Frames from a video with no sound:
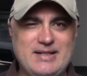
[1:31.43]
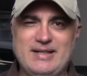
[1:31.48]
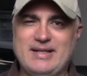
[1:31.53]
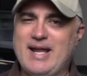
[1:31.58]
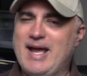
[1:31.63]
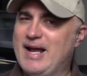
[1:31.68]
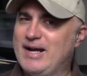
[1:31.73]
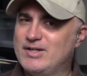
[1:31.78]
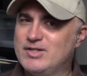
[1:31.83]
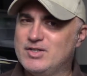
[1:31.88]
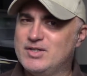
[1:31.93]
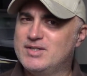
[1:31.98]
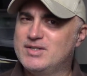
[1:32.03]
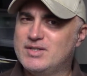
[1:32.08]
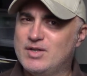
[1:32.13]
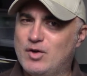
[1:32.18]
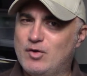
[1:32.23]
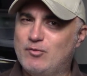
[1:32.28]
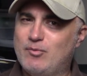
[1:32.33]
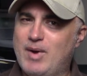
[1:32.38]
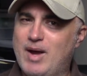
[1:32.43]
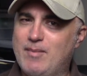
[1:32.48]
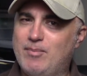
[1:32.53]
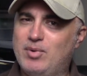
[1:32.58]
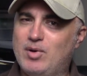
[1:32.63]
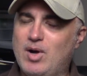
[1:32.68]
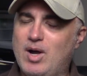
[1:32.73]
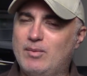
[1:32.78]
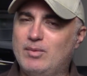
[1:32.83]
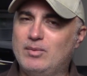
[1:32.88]
it actually solve my
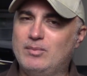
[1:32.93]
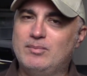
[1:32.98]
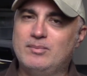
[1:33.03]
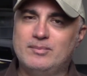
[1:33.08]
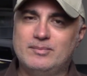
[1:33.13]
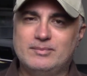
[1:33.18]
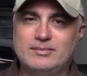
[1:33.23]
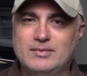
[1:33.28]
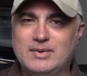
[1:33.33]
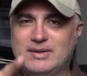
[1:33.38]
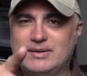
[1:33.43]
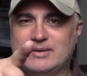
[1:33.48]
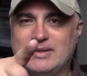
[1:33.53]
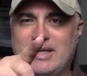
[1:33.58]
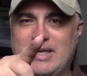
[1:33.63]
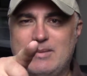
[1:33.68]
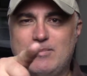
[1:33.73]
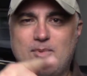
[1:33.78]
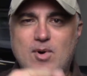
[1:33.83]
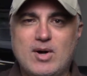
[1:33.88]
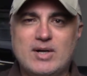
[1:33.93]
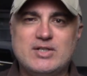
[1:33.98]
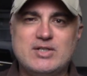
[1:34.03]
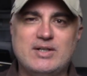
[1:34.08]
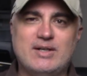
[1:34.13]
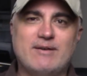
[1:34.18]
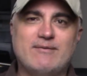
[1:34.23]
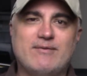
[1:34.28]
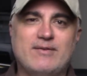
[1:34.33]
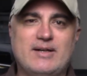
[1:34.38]
problem? Well, keep
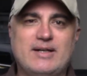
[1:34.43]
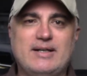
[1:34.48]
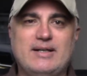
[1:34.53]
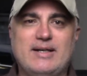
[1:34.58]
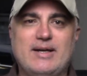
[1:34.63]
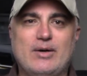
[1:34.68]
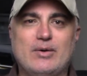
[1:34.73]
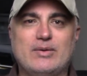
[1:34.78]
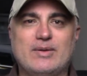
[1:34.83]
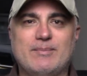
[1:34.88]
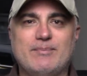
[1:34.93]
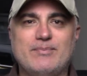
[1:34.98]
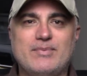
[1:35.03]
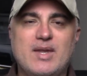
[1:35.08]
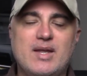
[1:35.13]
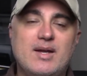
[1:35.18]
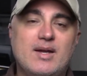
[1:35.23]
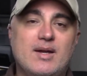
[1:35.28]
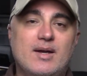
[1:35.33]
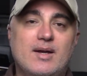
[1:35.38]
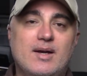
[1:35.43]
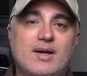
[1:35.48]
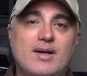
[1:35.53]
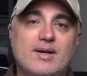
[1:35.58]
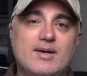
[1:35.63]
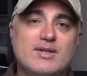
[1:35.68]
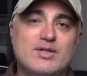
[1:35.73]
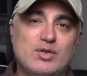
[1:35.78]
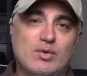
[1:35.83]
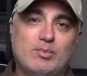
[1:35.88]
watching to find out.
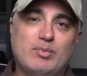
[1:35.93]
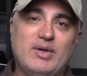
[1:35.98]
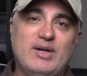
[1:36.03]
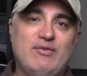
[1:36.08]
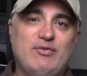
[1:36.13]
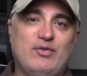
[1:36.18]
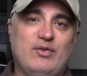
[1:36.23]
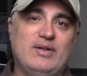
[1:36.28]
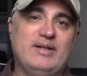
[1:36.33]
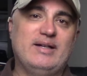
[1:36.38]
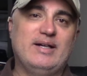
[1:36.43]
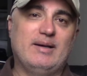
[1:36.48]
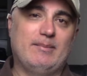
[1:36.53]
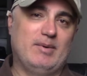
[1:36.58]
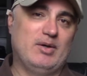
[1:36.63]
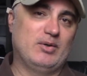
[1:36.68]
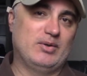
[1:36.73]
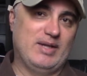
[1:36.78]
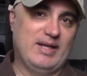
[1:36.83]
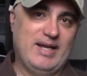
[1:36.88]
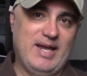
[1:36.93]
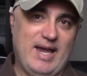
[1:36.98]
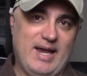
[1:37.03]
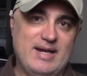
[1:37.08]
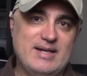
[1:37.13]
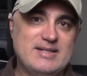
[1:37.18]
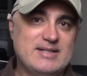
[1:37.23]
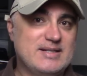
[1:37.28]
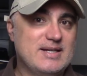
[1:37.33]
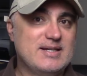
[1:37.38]
So briefly about the
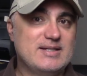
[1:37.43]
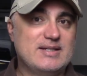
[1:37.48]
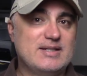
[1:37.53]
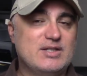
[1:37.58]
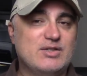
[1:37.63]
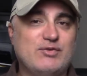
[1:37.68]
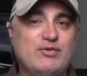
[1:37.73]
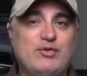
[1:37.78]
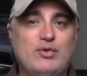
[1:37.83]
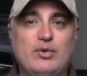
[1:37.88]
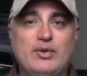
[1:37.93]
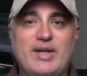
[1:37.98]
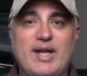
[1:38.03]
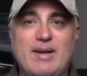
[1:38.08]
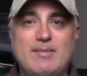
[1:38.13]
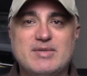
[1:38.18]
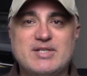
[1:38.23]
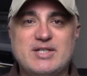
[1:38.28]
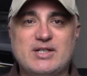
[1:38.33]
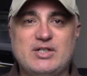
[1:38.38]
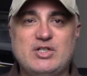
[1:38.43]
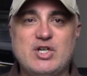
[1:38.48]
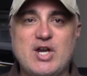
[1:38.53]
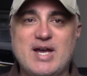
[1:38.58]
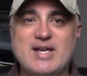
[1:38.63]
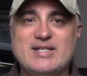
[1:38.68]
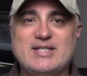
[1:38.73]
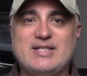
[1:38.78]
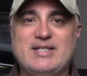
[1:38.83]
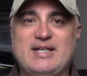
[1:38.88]
case, as its full name
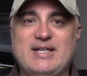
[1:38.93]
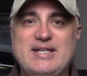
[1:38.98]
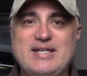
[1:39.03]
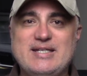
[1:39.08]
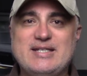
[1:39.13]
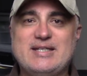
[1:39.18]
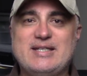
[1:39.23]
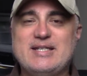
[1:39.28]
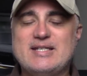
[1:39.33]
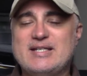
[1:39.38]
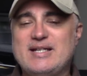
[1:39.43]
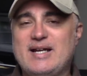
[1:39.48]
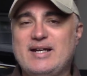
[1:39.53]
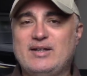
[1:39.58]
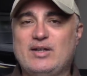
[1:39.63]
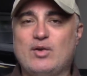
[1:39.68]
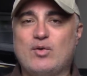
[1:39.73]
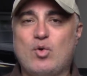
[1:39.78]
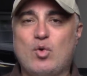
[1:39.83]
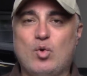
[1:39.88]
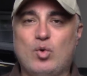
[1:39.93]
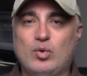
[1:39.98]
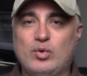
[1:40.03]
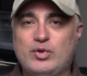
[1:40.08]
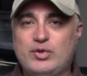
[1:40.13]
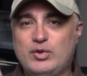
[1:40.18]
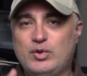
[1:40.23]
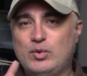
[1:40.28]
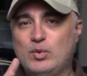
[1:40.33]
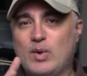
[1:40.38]
suggests, it is designed to
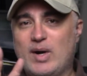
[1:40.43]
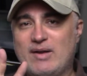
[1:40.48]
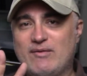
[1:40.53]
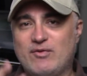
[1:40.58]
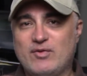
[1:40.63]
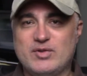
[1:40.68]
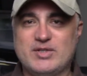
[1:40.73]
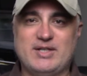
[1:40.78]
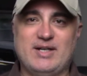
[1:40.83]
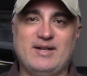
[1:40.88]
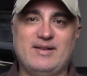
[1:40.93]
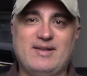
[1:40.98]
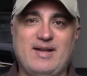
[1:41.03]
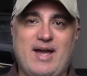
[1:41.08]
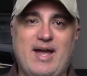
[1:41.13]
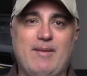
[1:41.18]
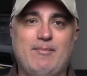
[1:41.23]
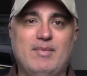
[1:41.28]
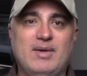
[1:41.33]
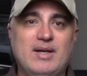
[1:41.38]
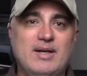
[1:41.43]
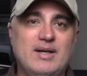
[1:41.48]
hold two rifles at a time.